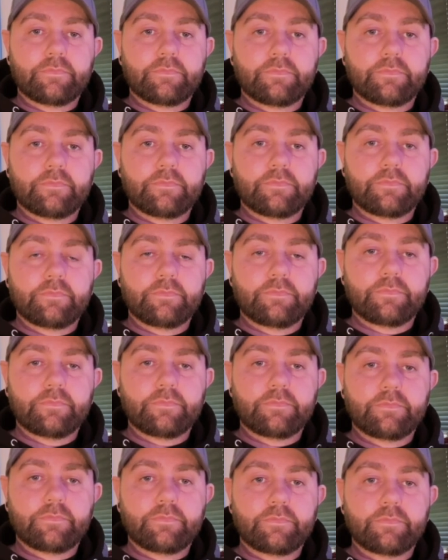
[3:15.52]

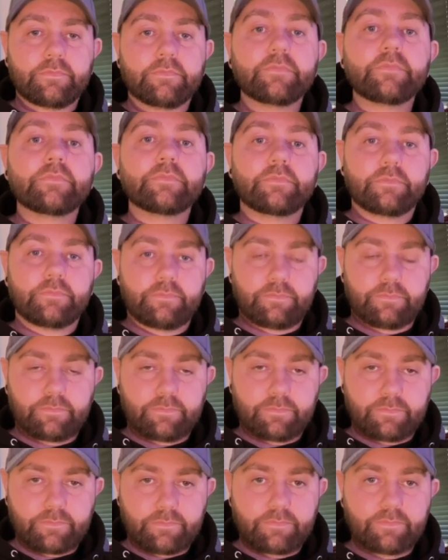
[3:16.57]

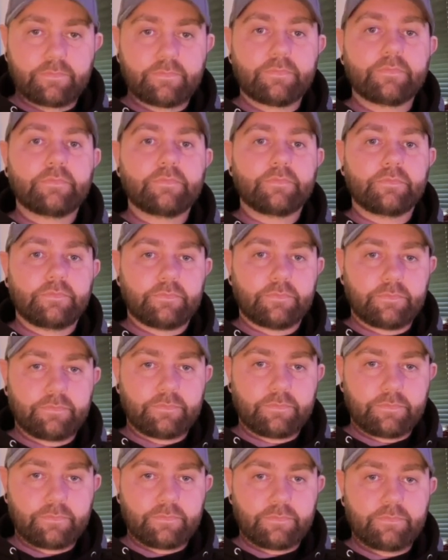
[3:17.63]

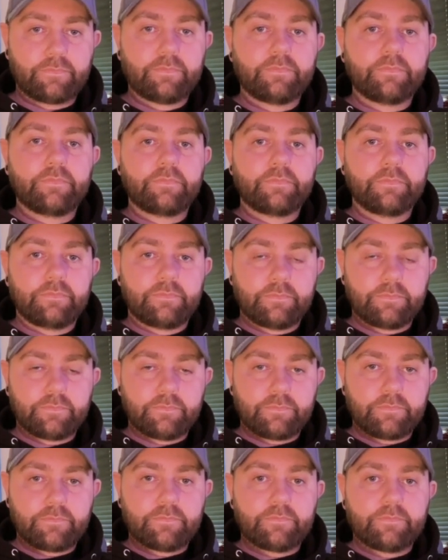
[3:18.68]

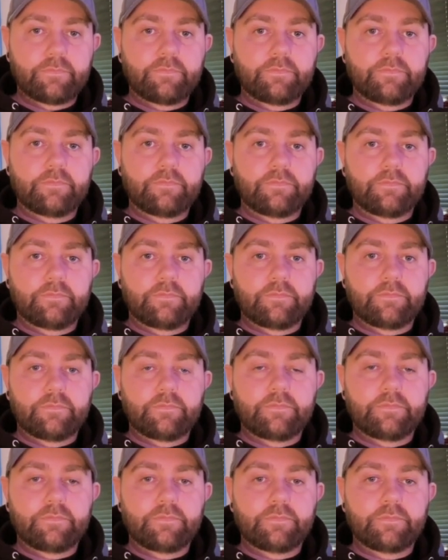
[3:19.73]

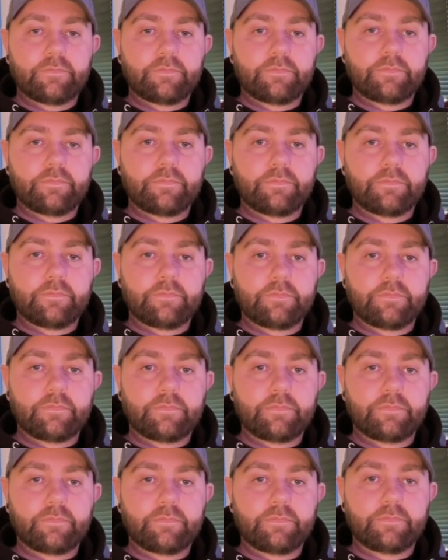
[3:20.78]

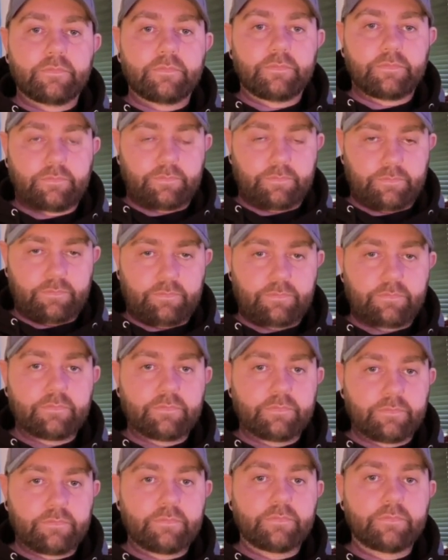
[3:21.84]

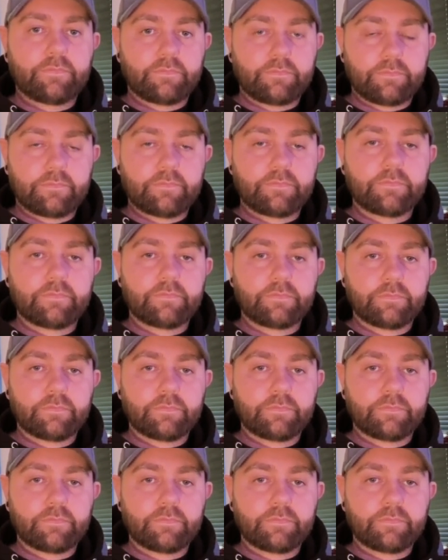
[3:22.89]
(not speaking)